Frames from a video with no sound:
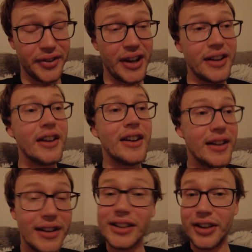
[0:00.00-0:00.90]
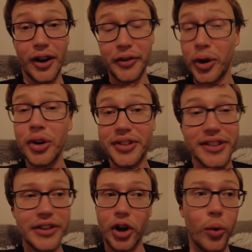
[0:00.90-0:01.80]
thing, of course, this
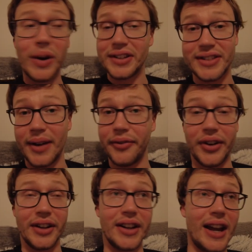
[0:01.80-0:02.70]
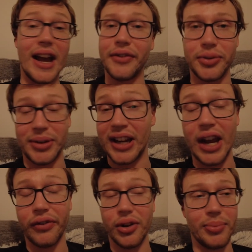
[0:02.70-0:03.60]
is always something that I have to be
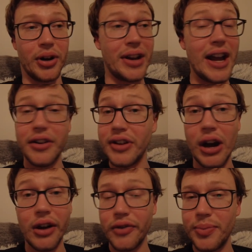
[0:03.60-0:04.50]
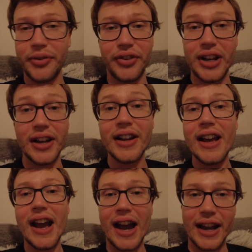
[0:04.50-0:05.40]
careful about. I don't know how I will be feeling.
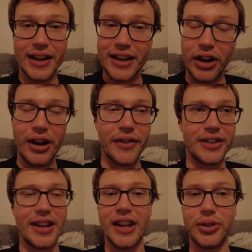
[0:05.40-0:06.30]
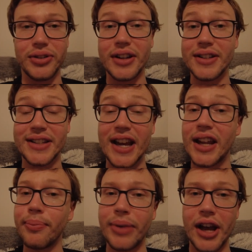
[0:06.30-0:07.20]
I can, however, tell you that it's
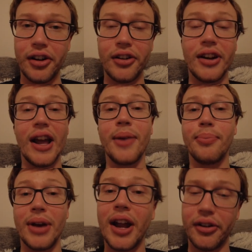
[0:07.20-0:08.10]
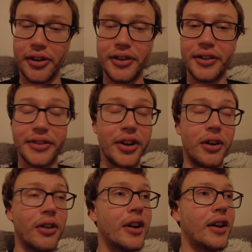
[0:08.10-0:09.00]
getting better and better.
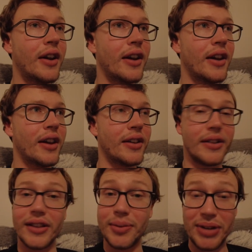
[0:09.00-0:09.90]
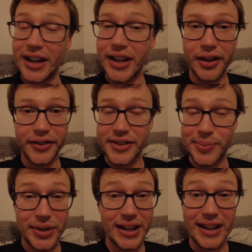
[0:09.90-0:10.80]
So, the beginning of
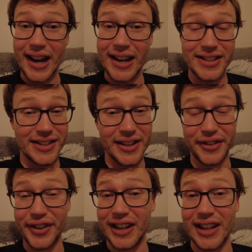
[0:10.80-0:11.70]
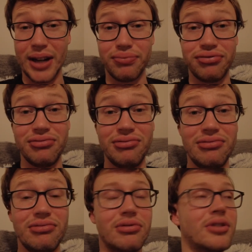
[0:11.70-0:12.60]
this week, I still felt like,
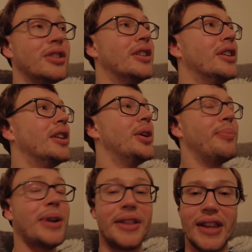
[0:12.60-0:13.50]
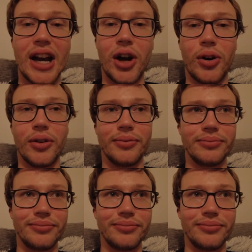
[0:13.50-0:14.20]
ooh, but now